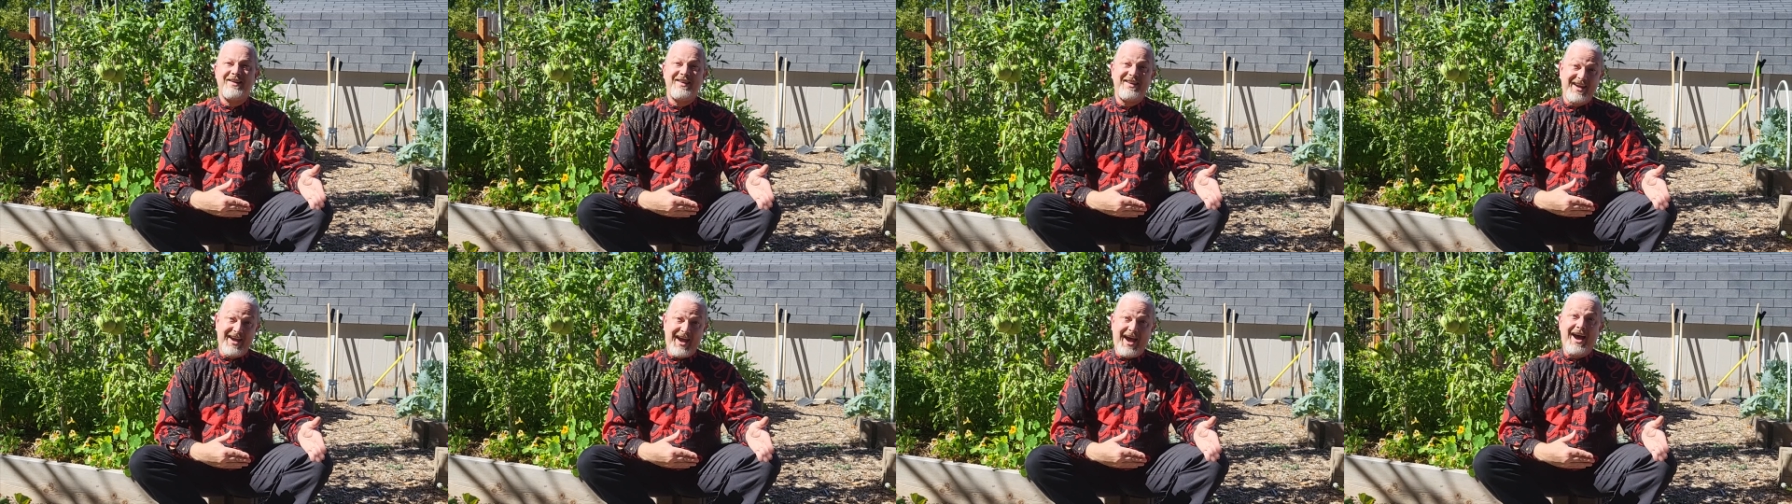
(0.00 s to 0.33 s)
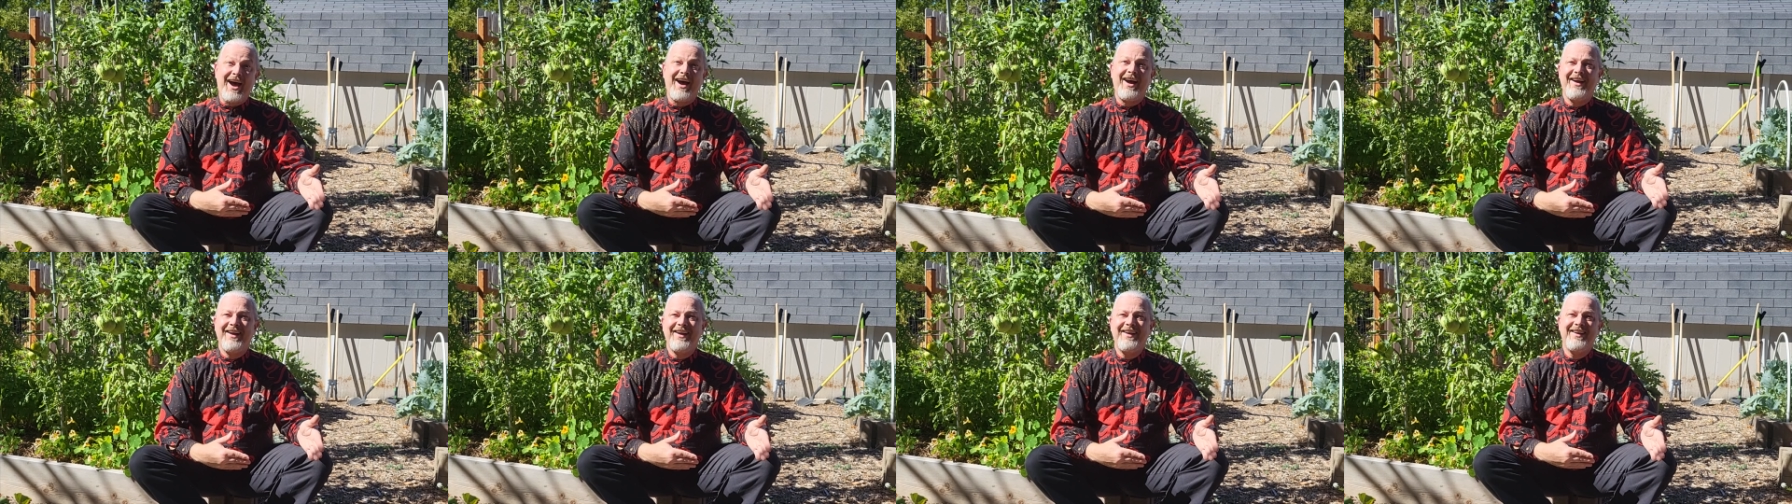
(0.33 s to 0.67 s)

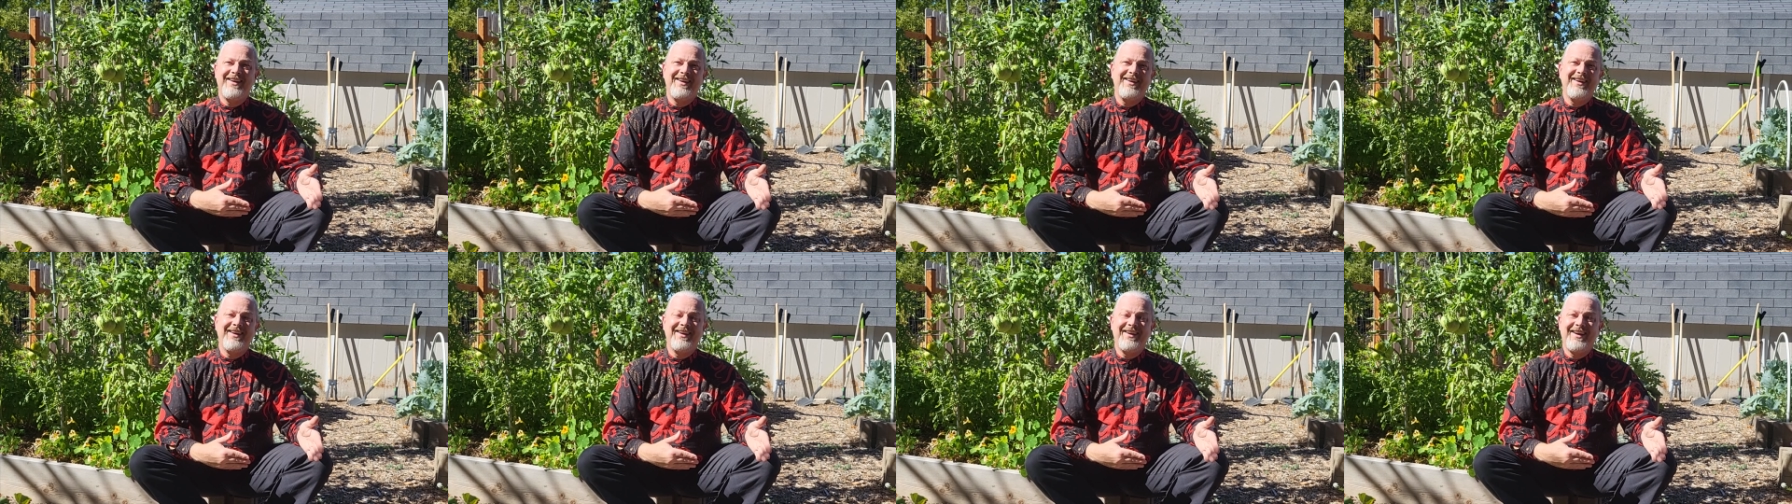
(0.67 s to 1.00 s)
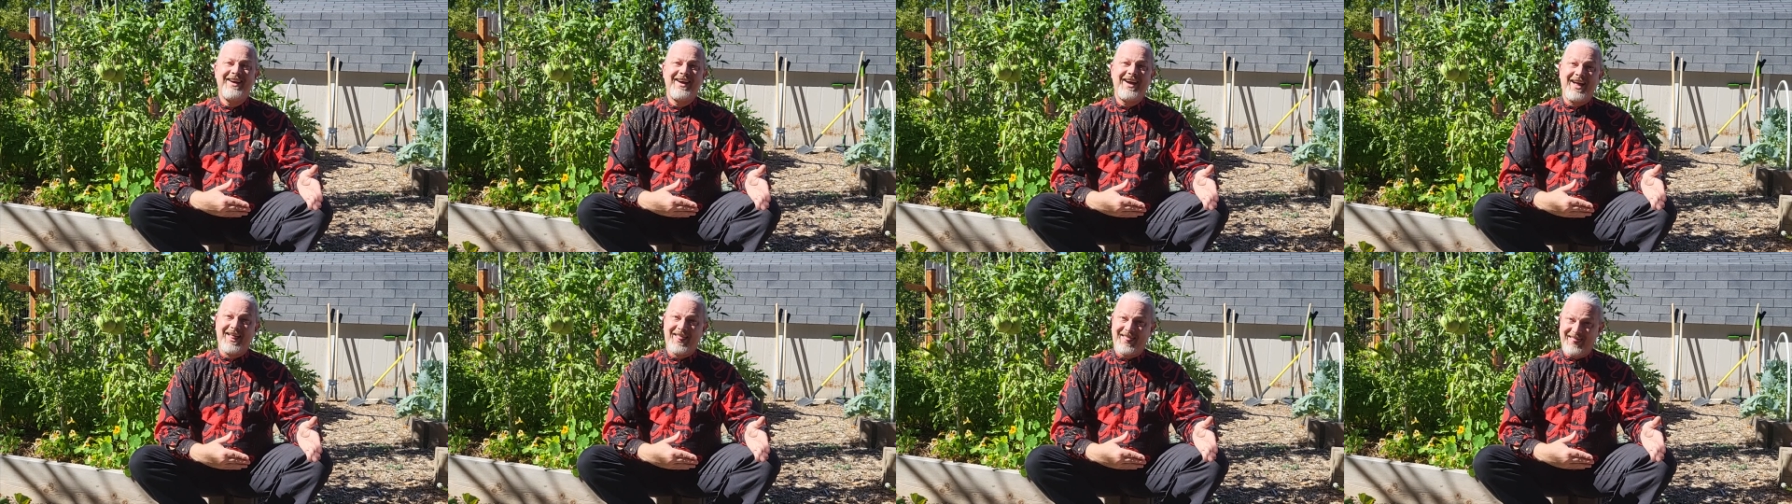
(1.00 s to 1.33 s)
yeah,
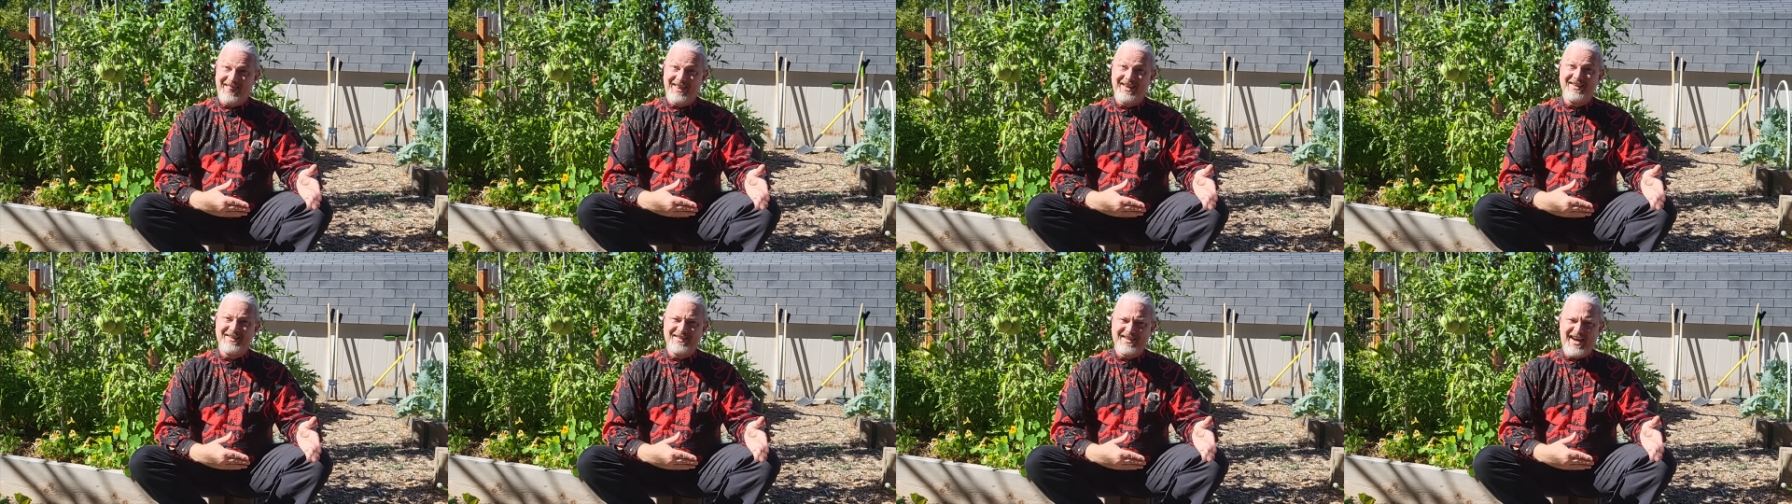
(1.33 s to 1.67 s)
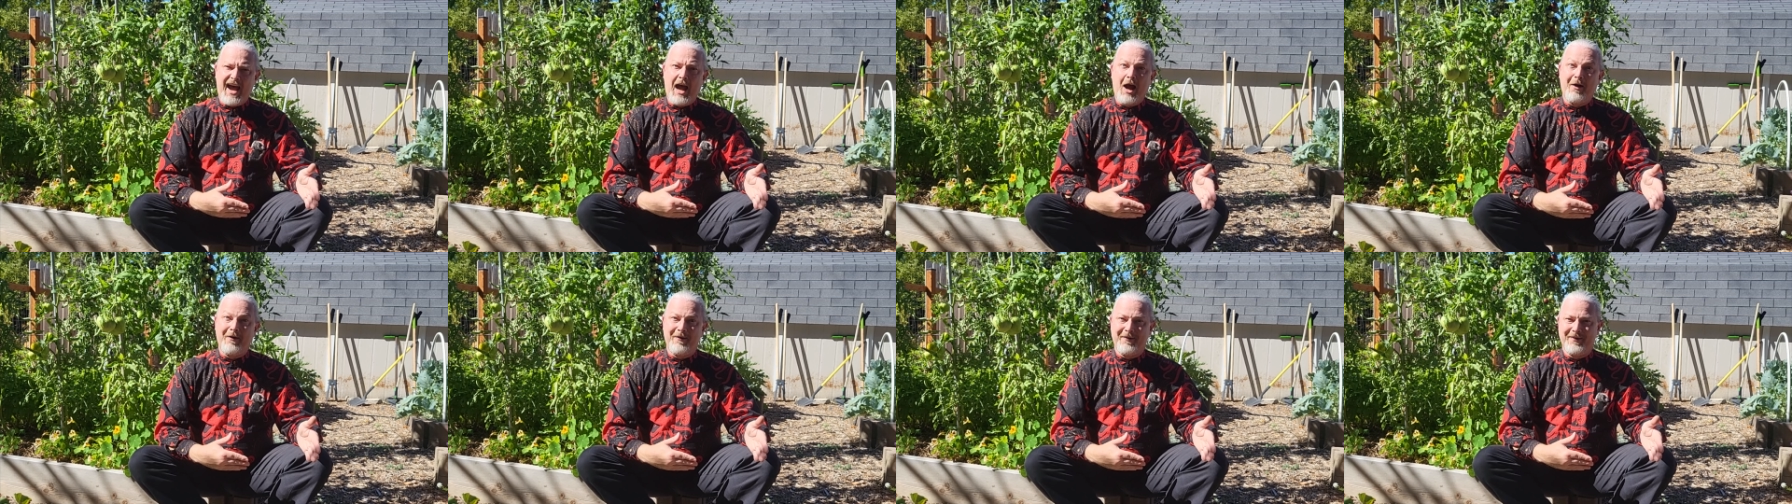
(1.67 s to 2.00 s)
this is
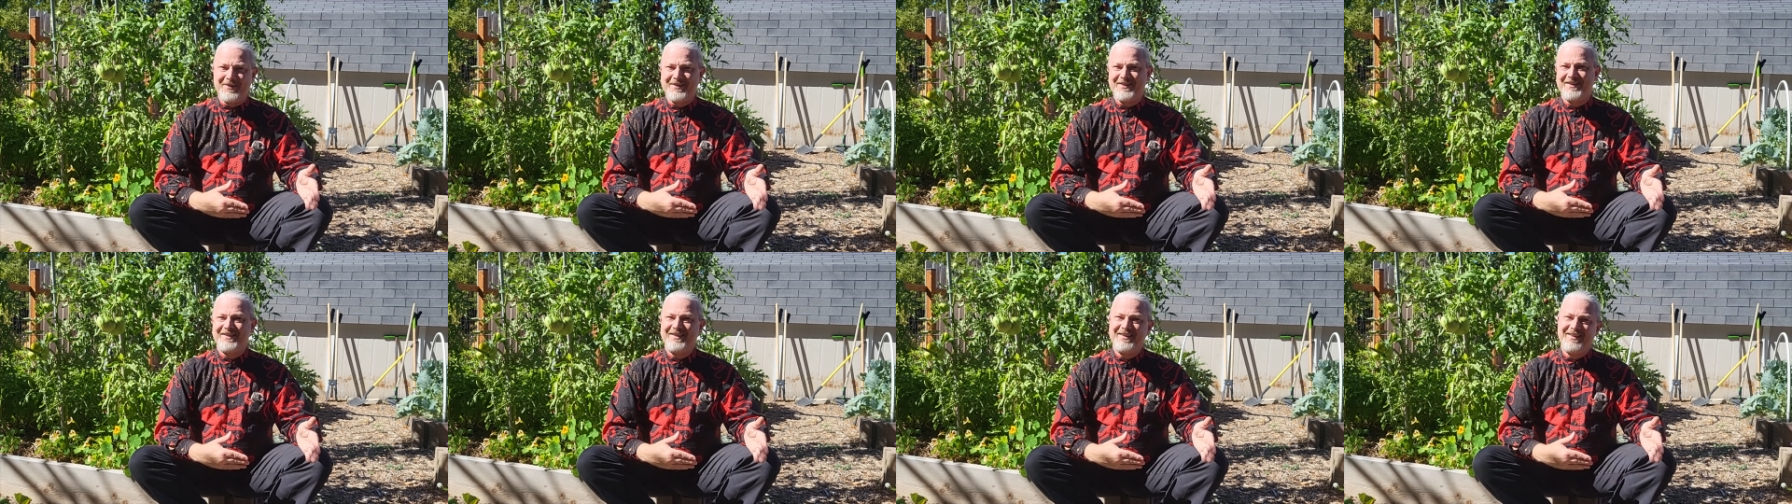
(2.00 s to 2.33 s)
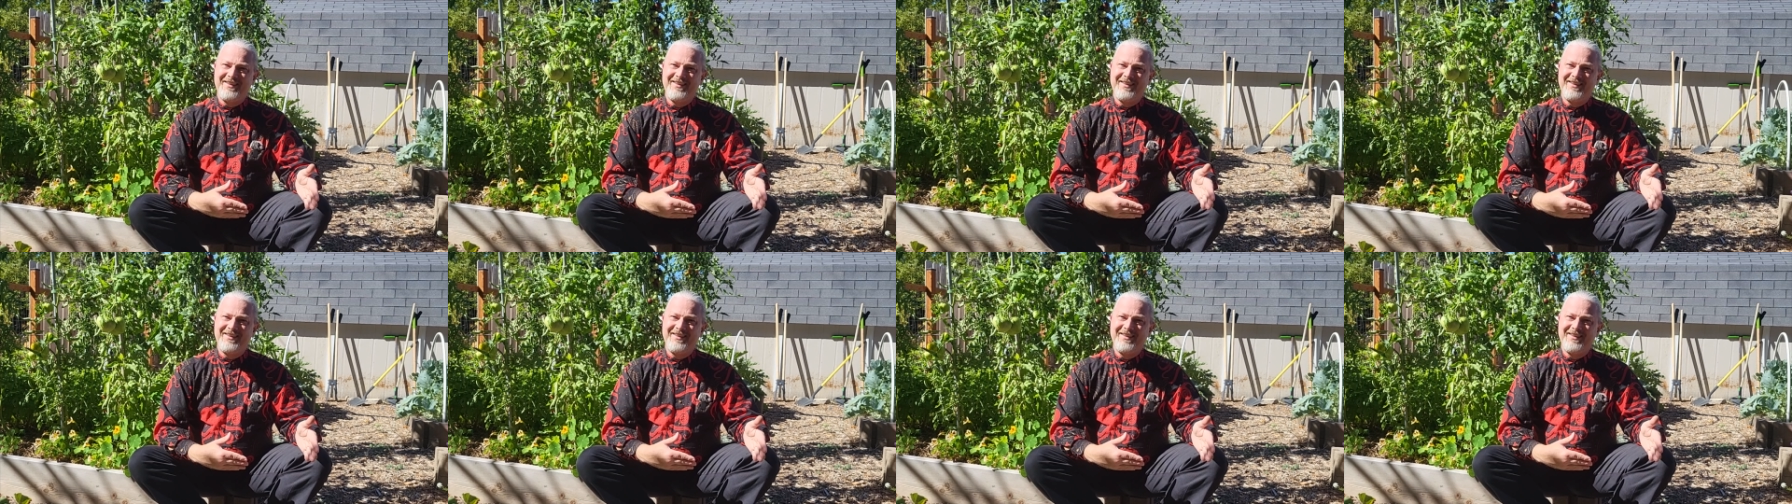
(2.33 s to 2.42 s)
ours.